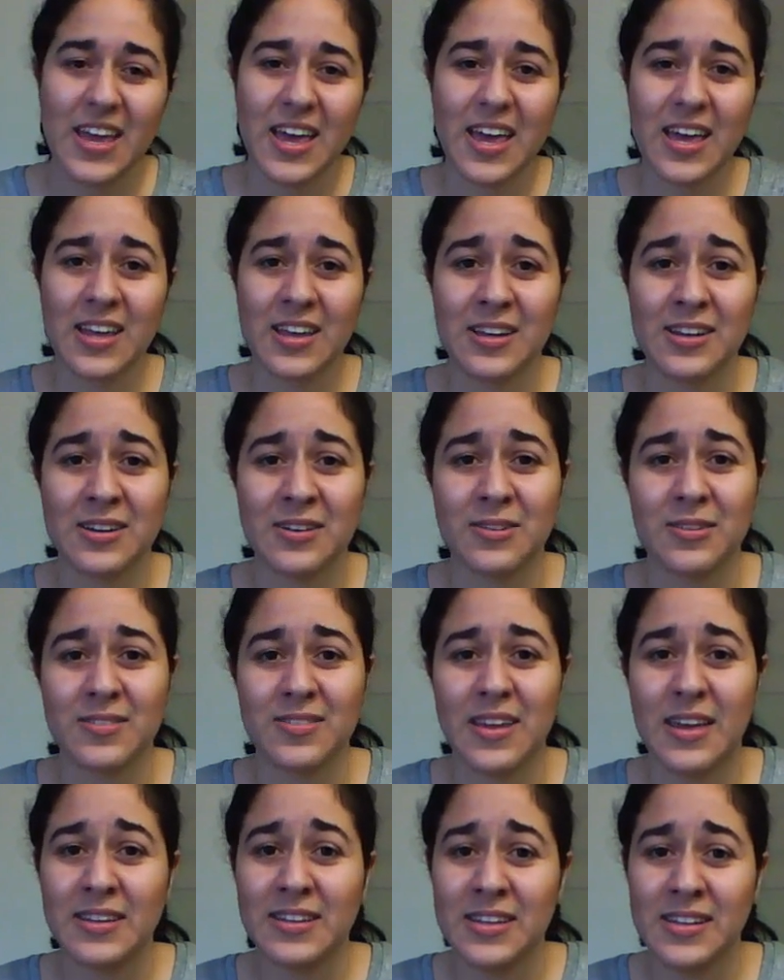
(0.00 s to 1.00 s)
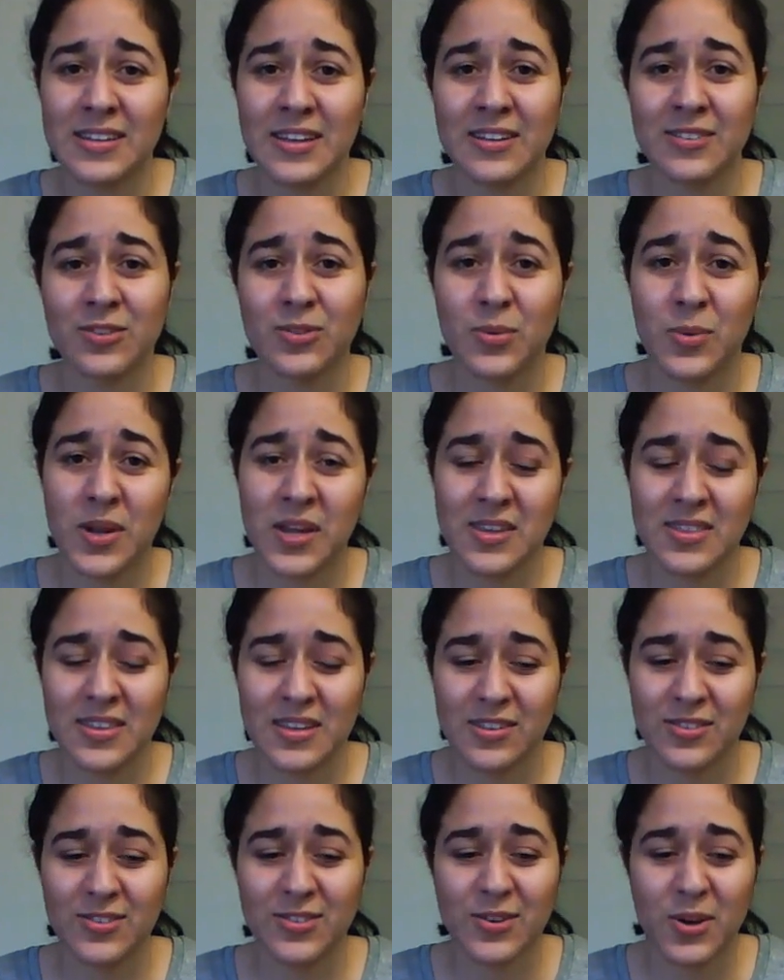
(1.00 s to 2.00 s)
And sadly, that's the way
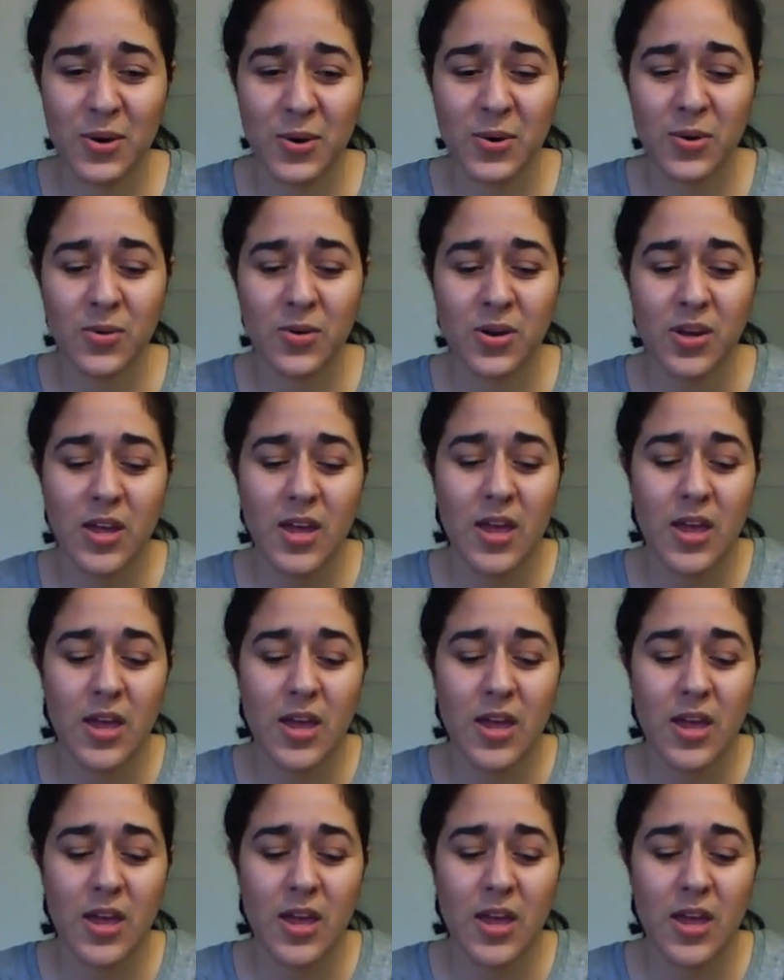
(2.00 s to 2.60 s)
things go.